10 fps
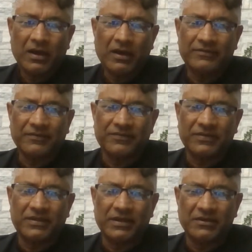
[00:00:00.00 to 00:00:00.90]
As of
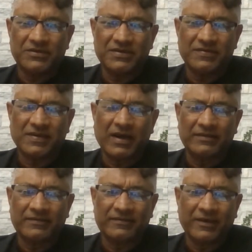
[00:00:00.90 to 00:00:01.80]
today, she's got
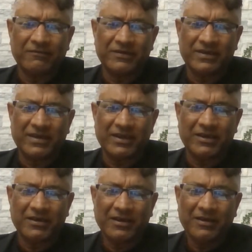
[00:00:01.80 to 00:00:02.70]

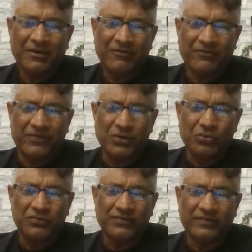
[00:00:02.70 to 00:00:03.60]
7K
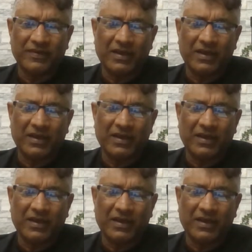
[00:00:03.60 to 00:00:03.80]
views,